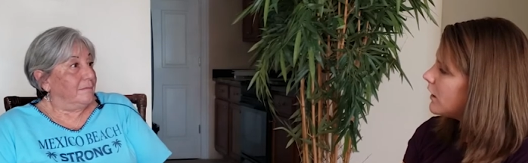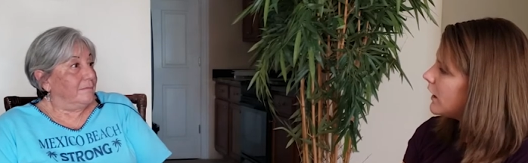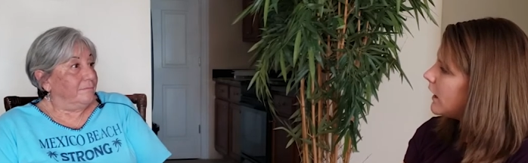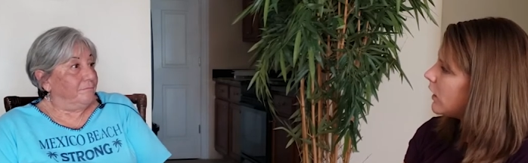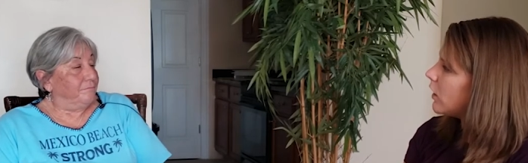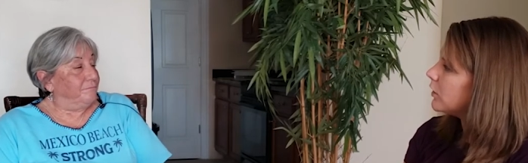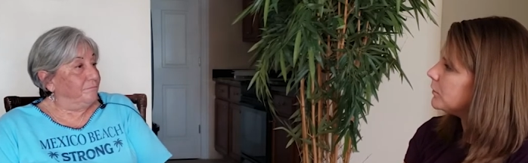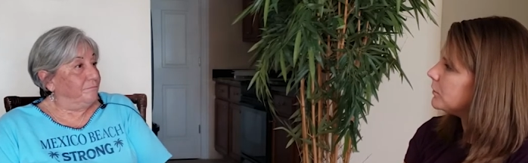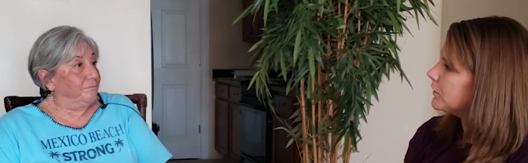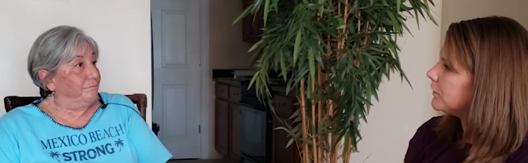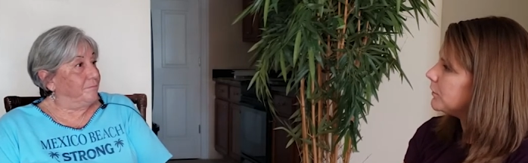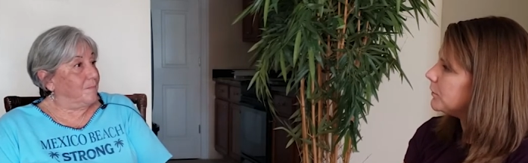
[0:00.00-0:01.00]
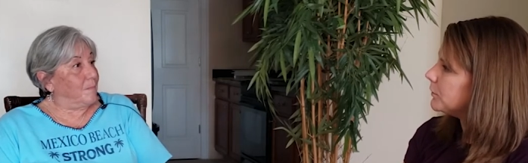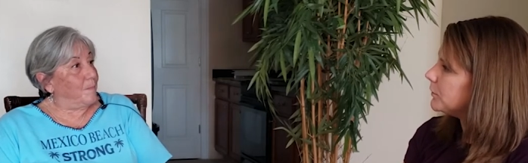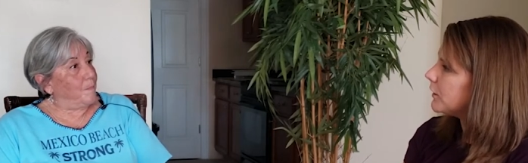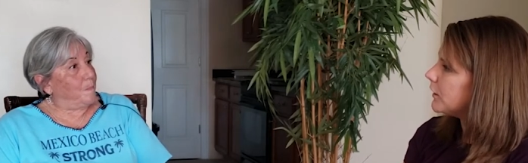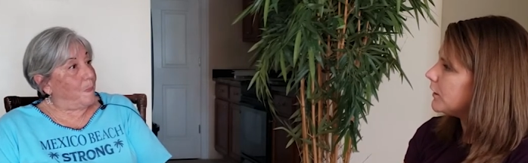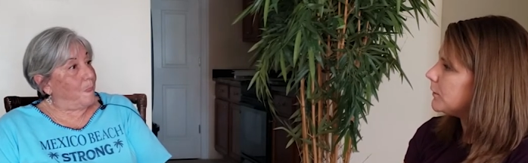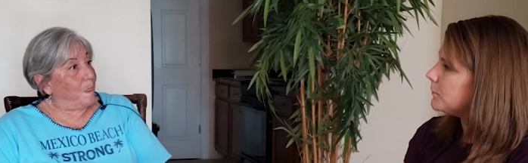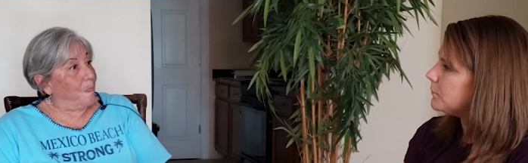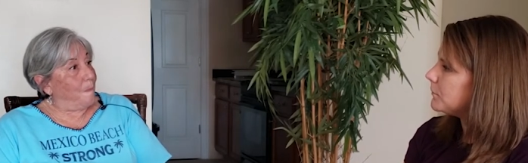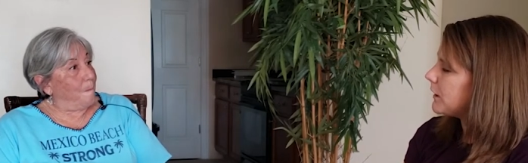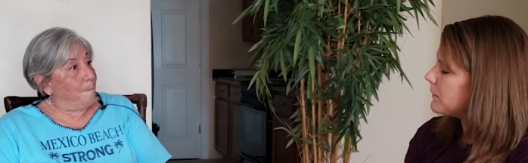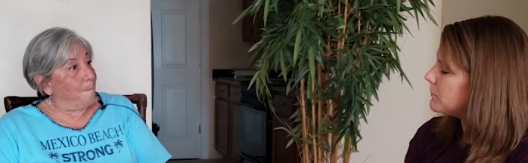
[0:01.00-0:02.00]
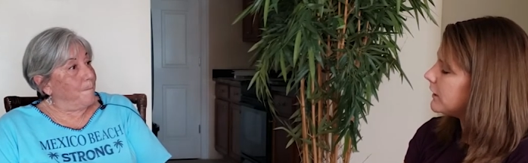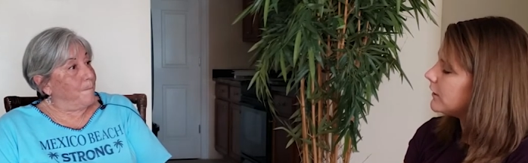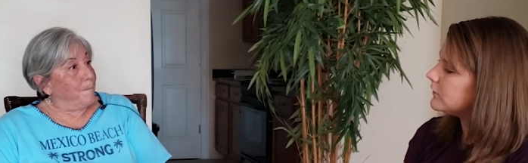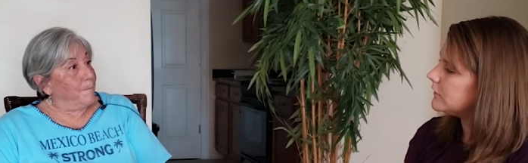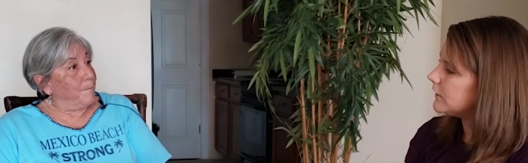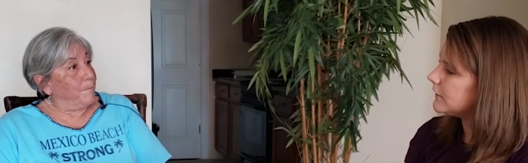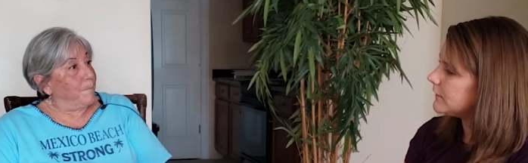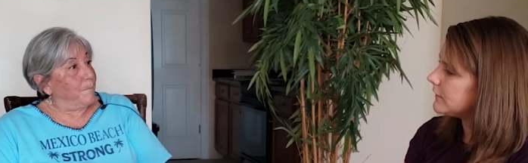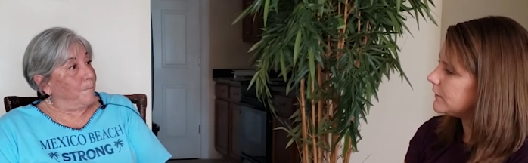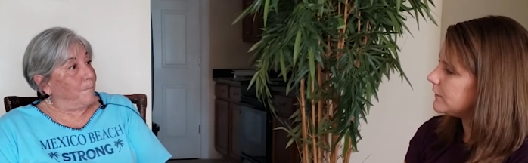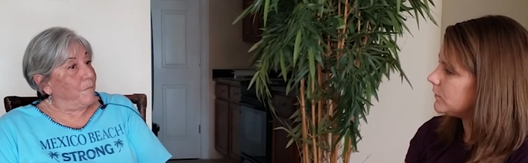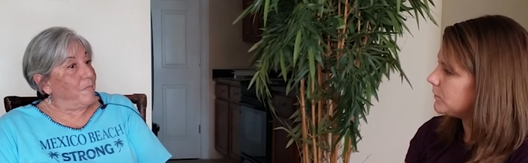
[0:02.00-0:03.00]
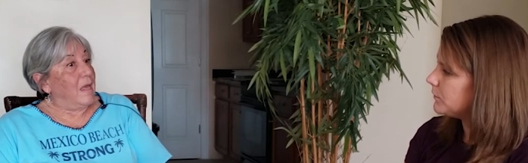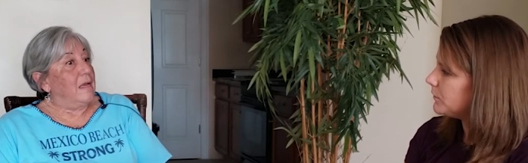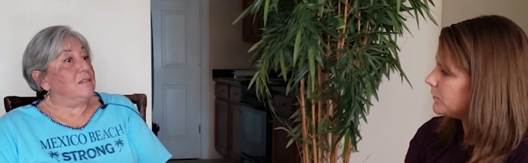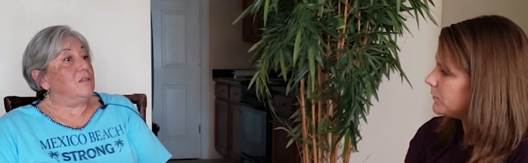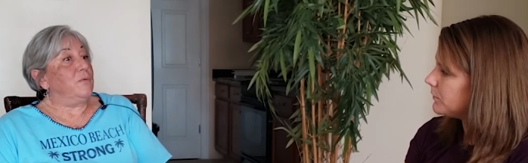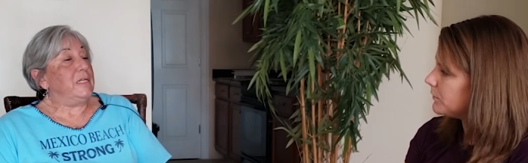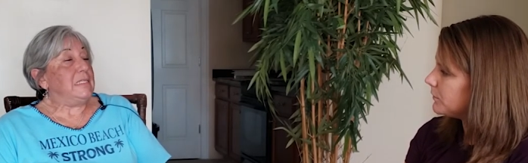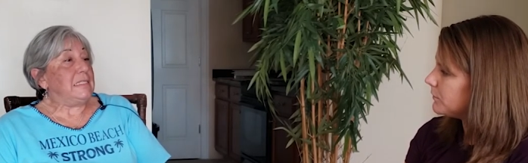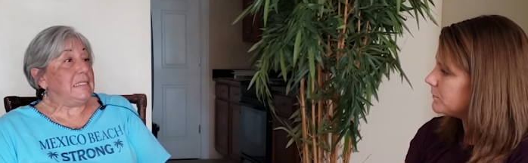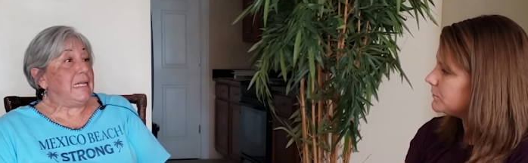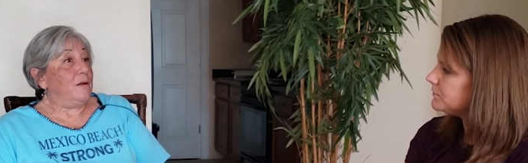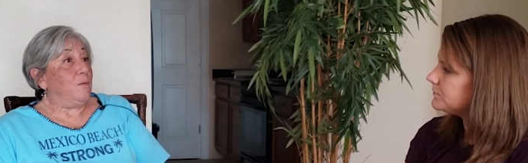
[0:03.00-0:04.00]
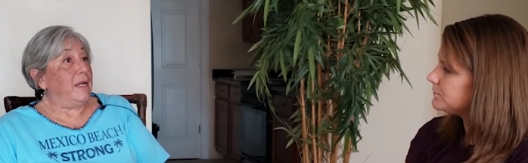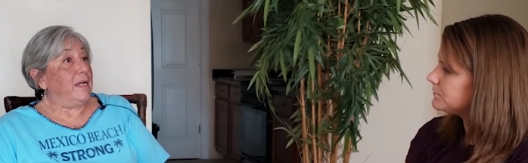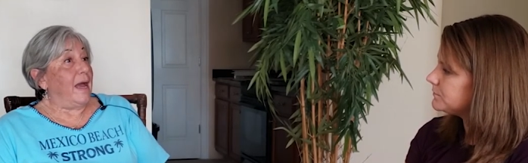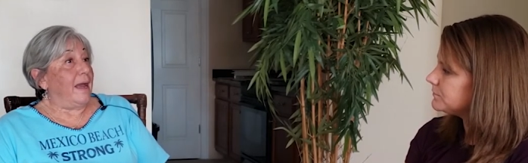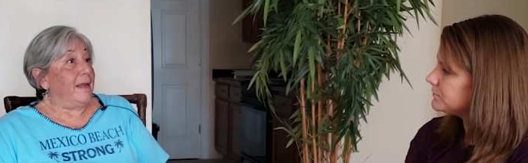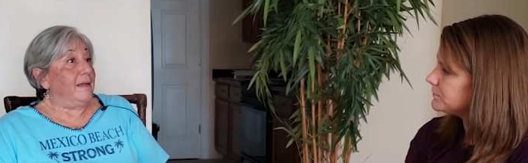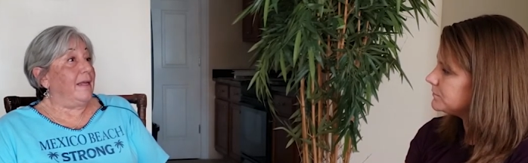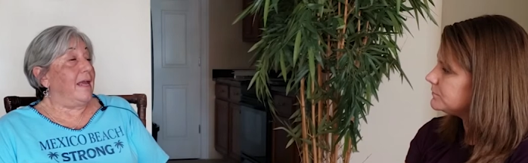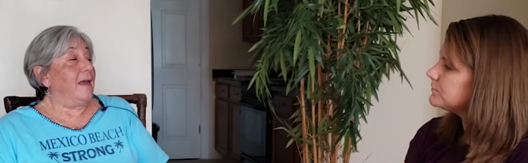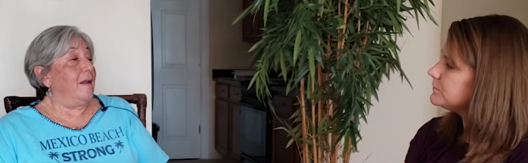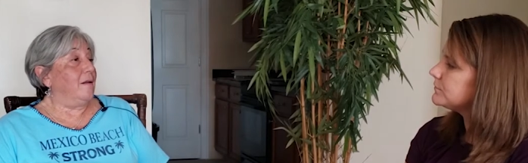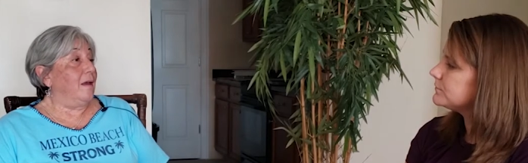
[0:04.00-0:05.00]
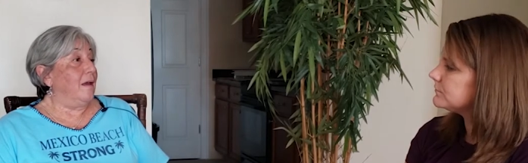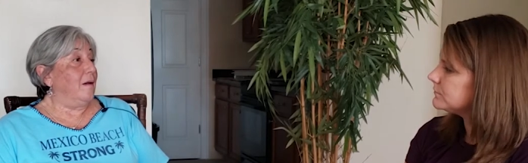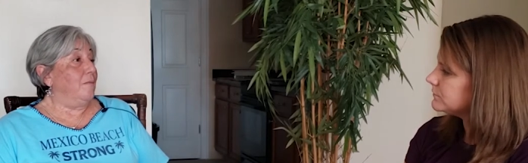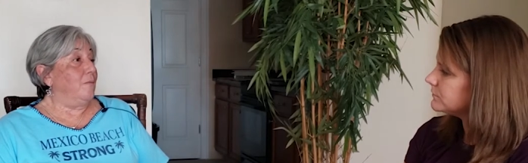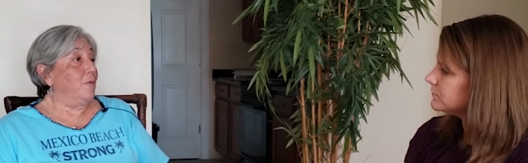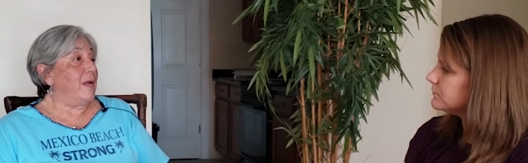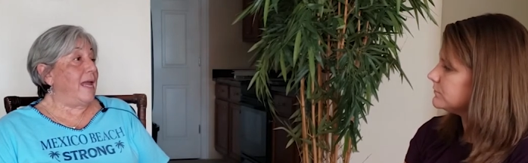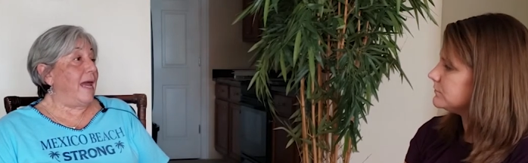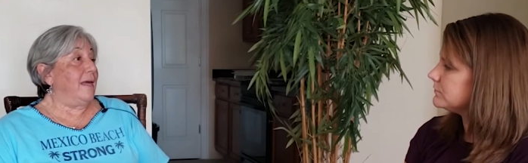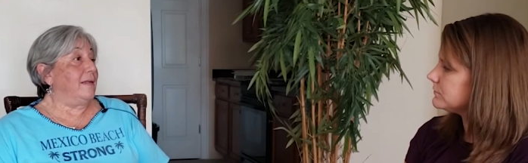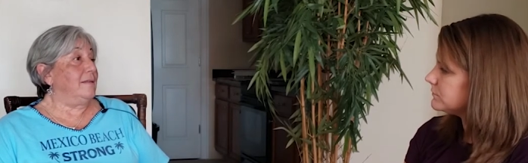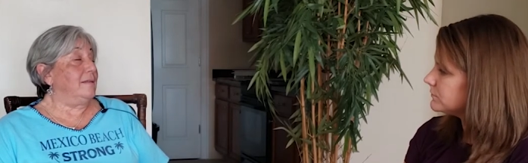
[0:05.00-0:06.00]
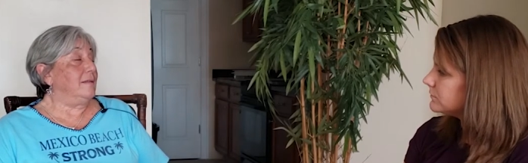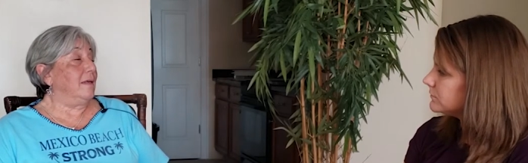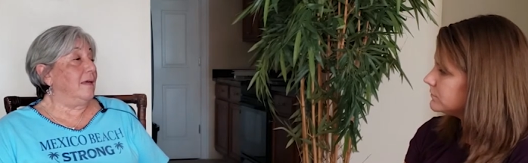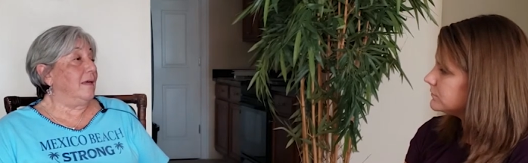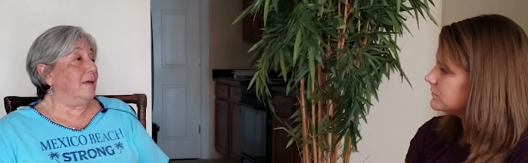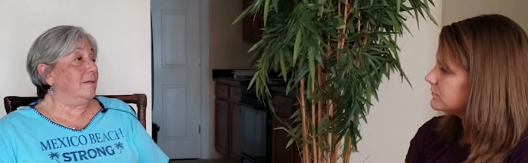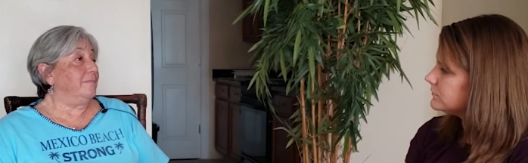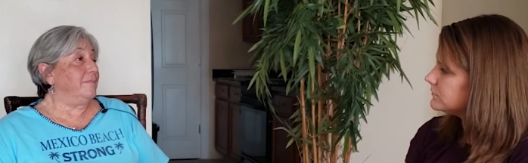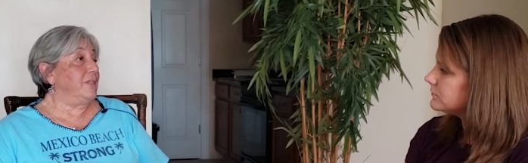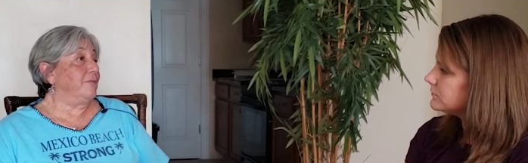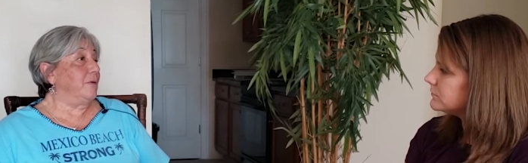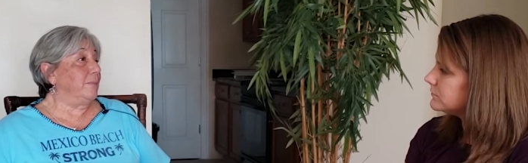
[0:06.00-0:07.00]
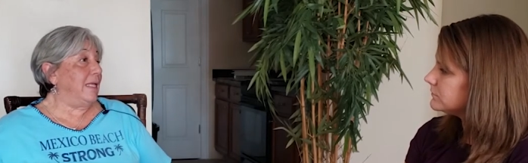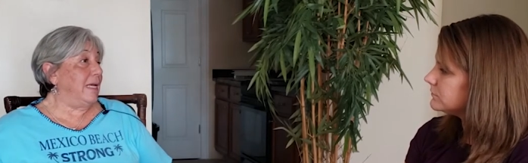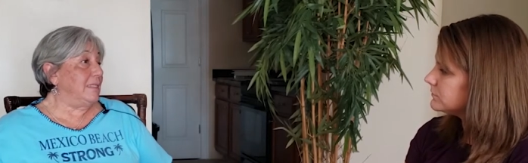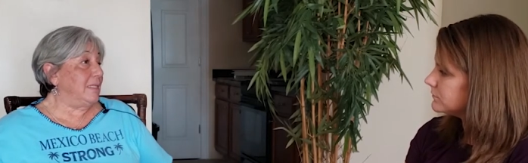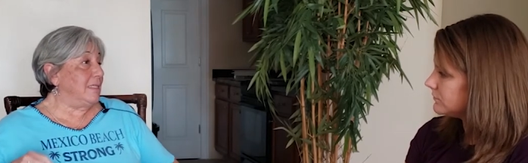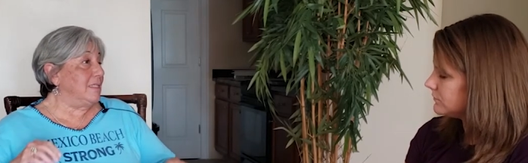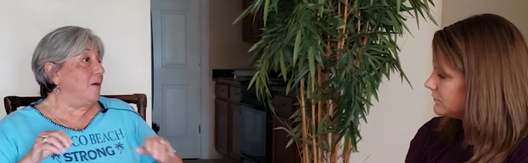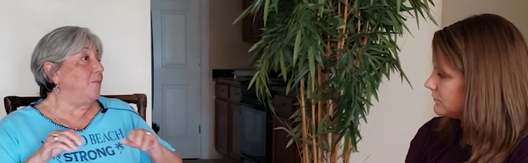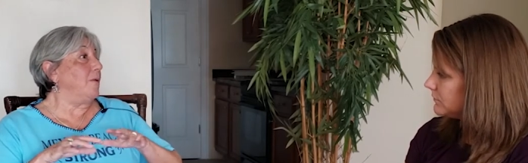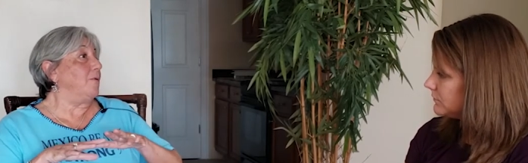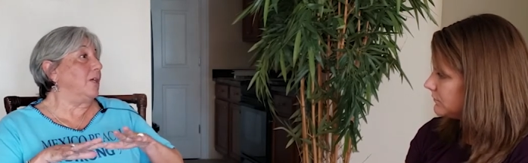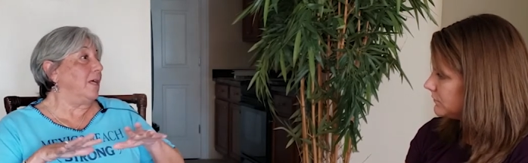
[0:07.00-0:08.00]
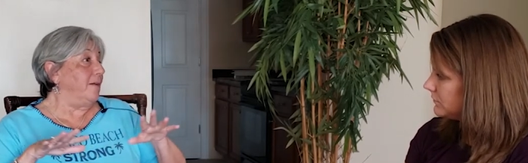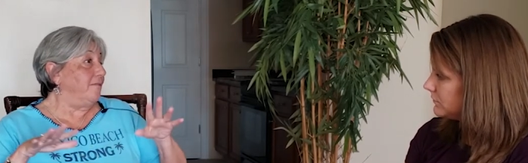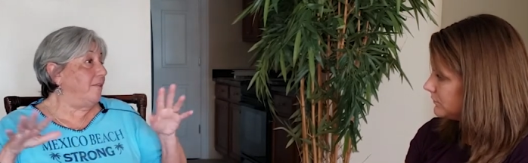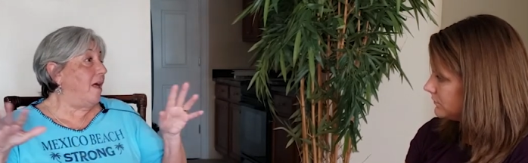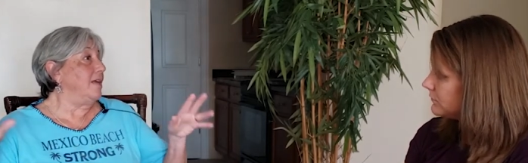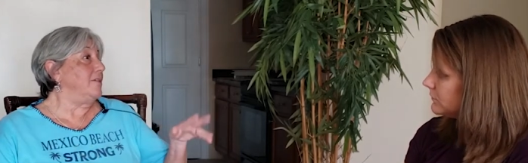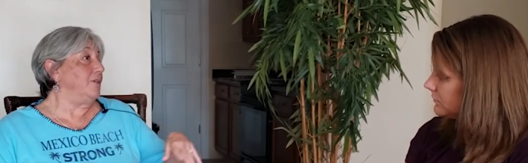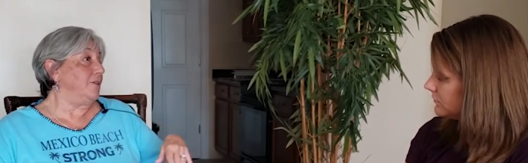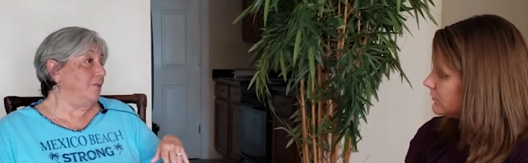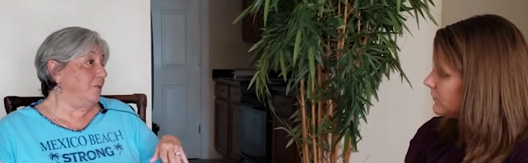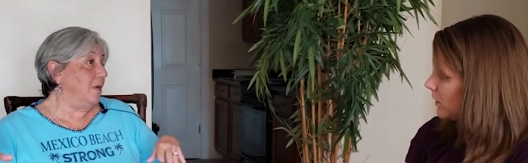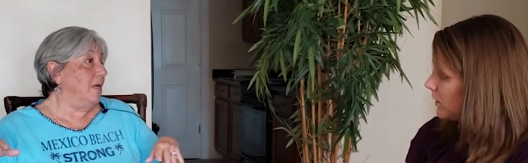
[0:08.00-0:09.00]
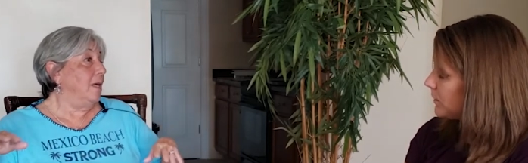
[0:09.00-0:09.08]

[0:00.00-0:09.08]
Speaker 1: How long were mm. you um, camping out in Destin?
Speaker 2: So we just stayed one night, and um, we had uh, different places that we were going to fly to,